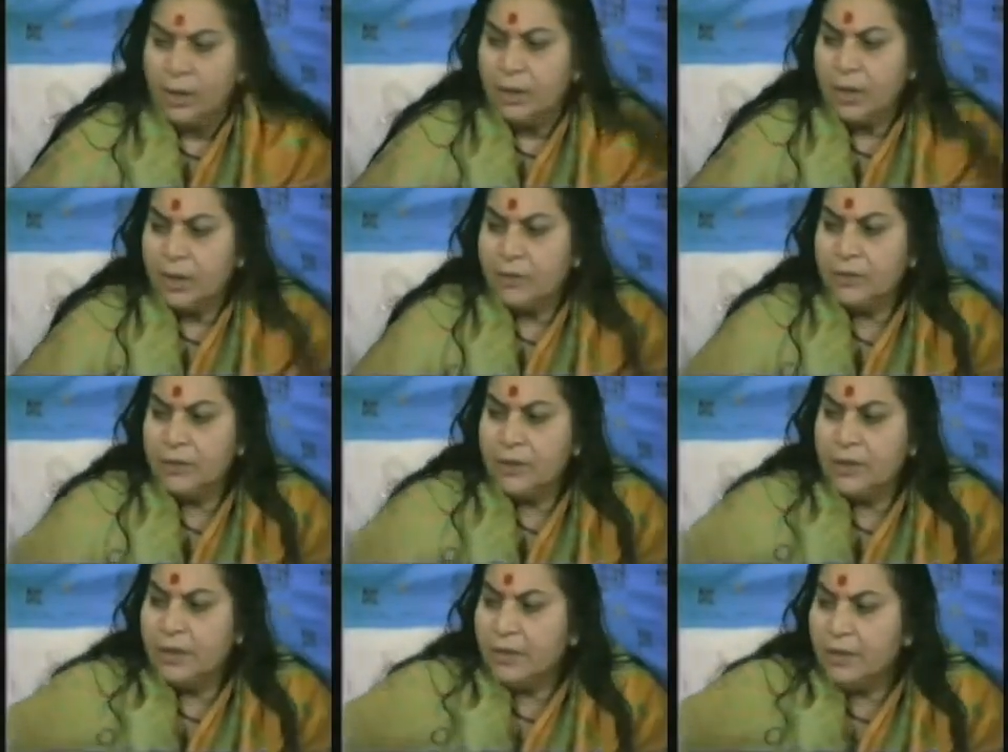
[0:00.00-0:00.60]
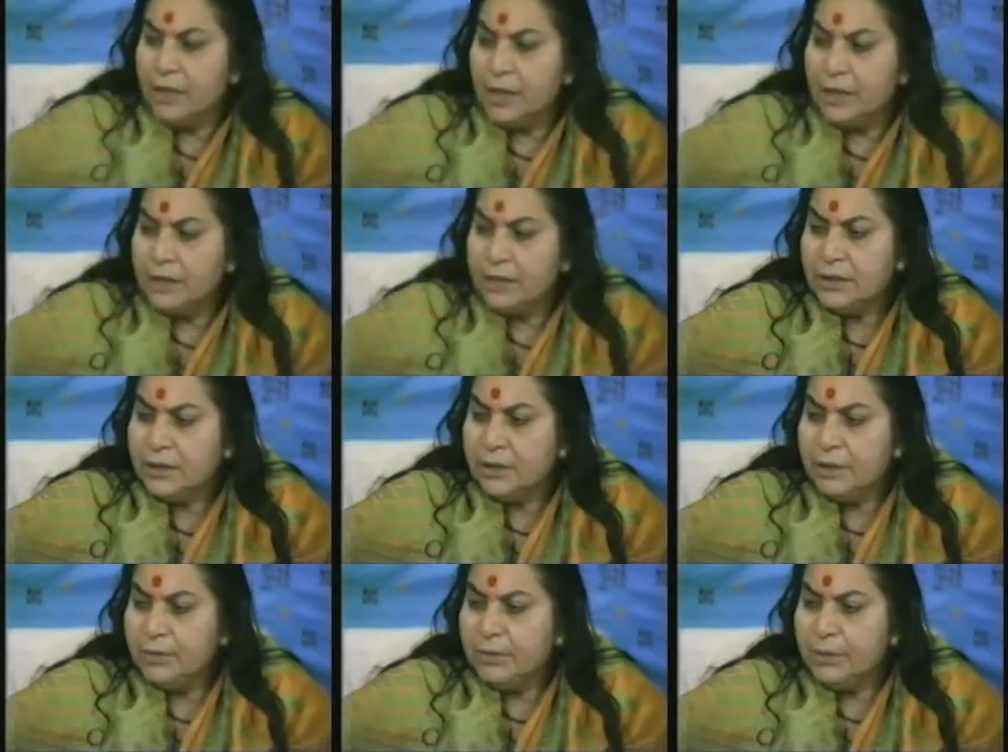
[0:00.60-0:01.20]
Now see the
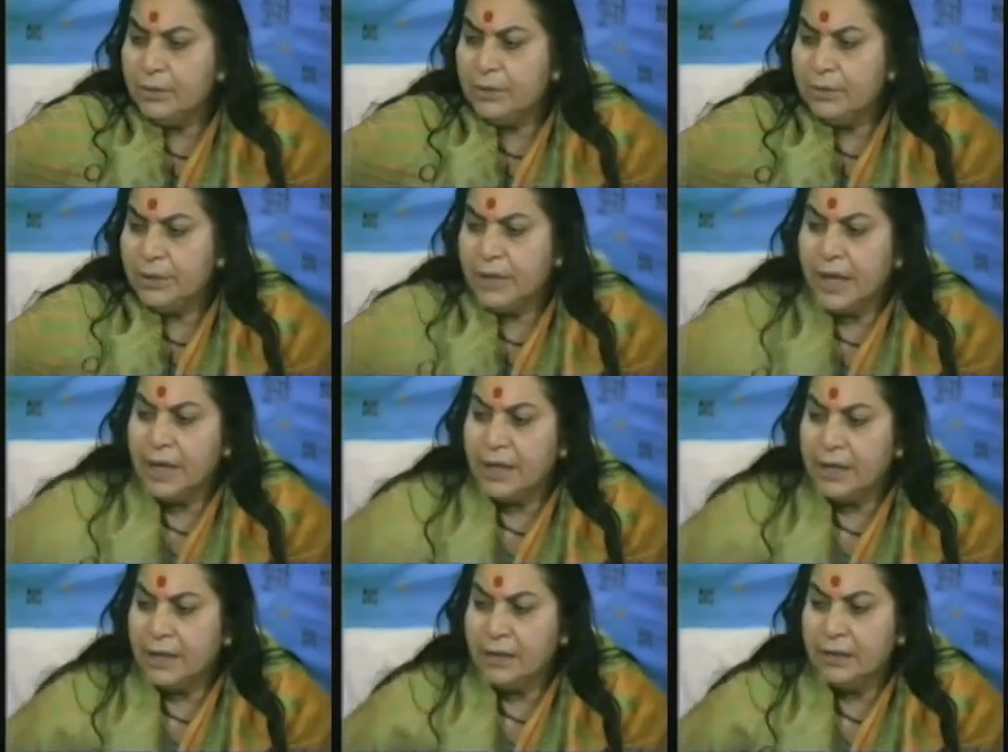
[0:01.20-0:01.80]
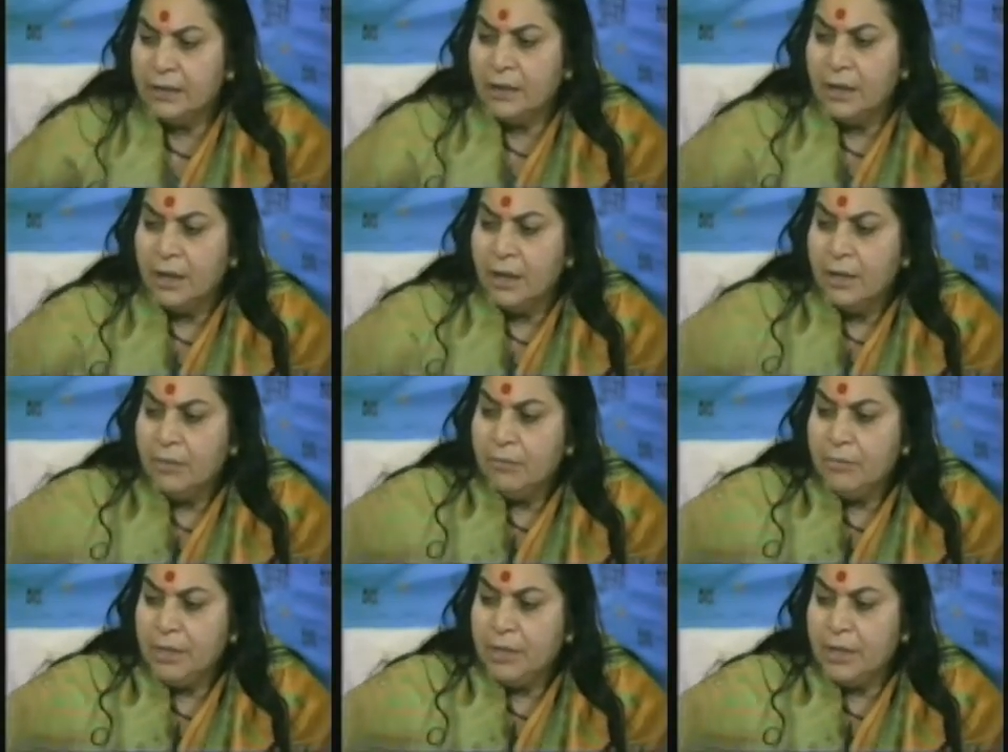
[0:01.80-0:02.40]
relationship between that and
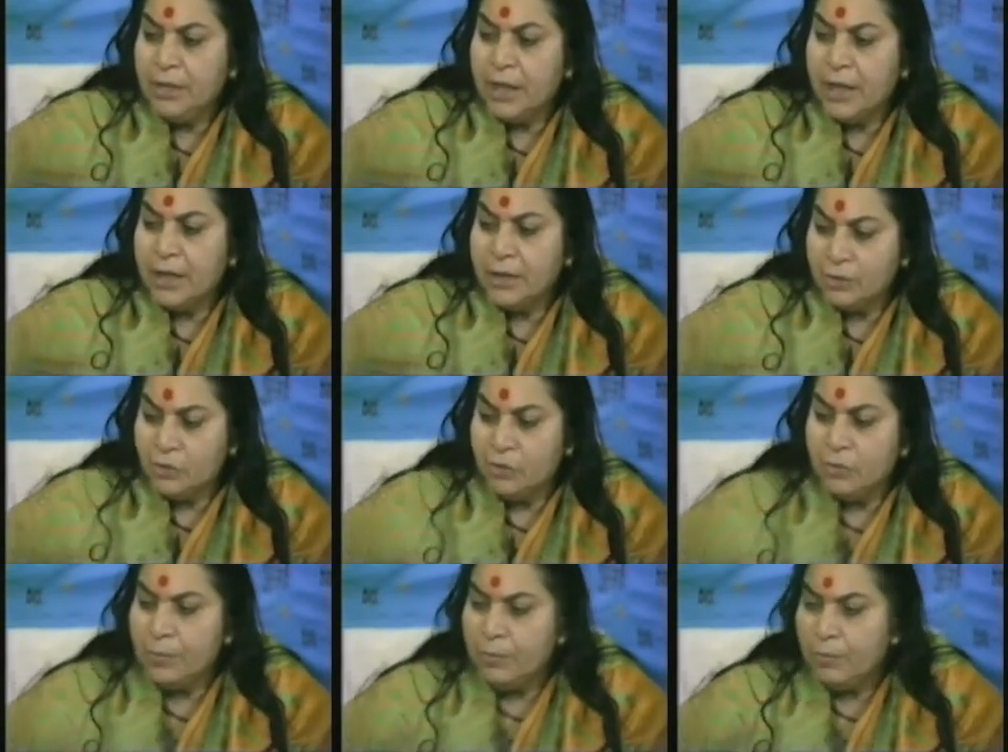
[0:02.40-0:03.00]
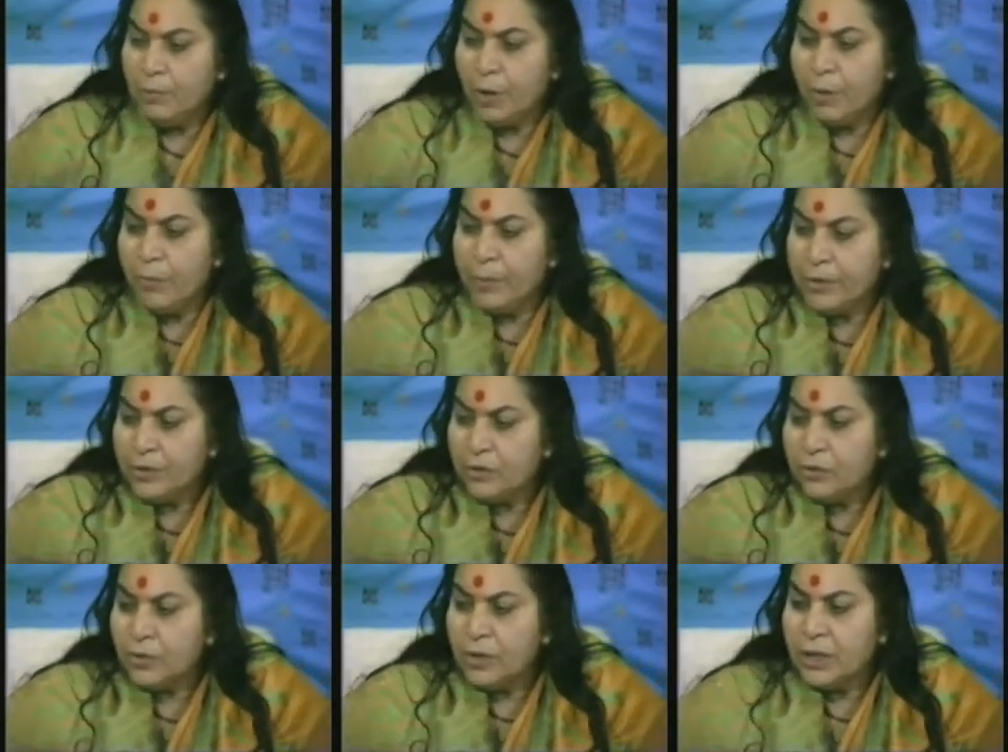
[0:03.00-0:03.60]
me has to be
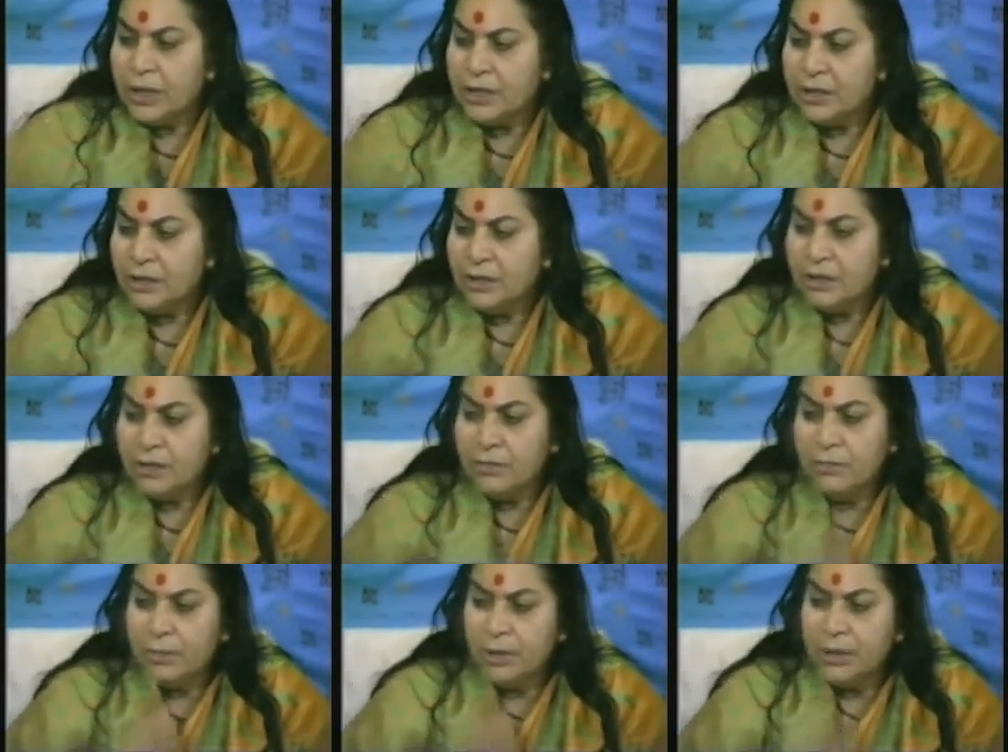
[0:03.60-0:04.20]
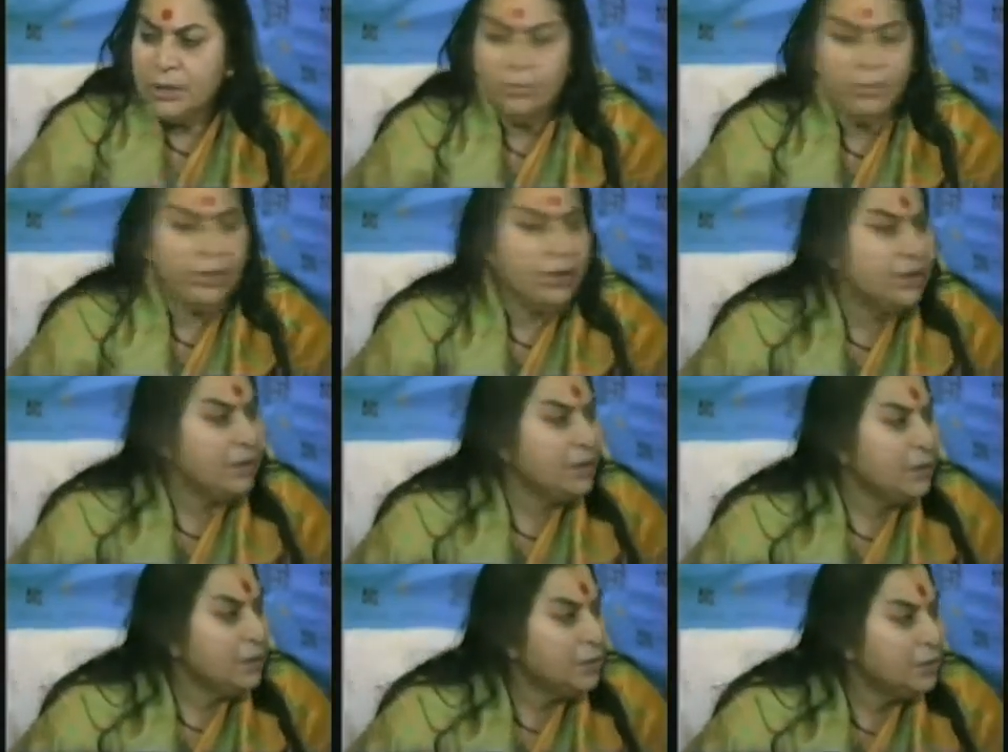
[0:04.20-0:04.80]
proper so that it doesn't burn me,
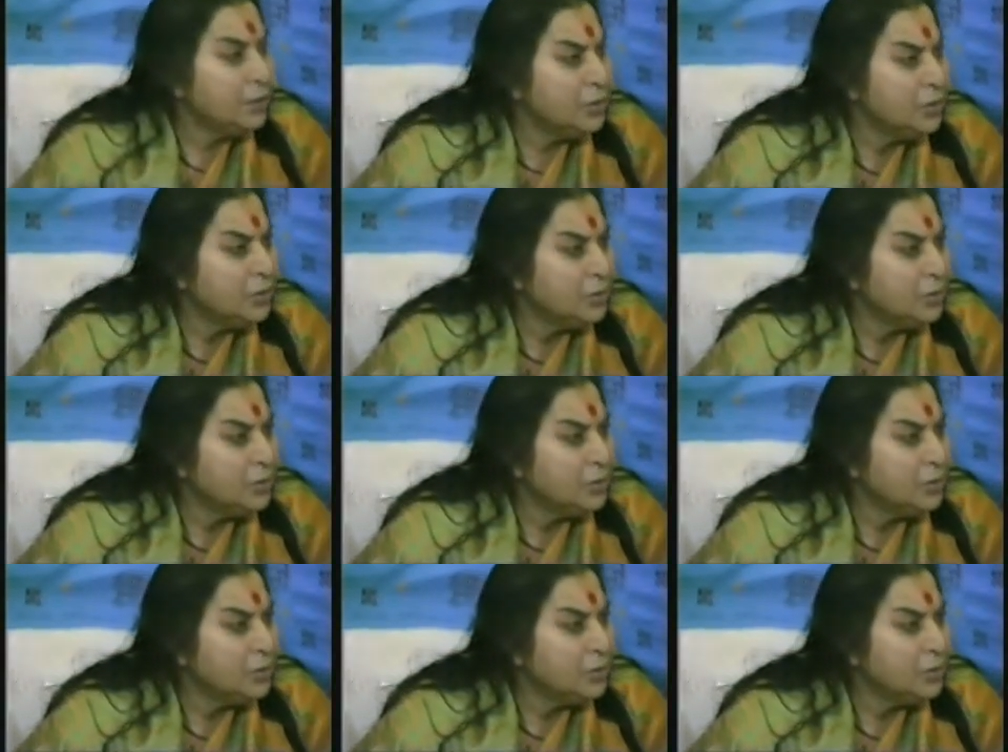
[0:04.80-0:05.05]
isn't it?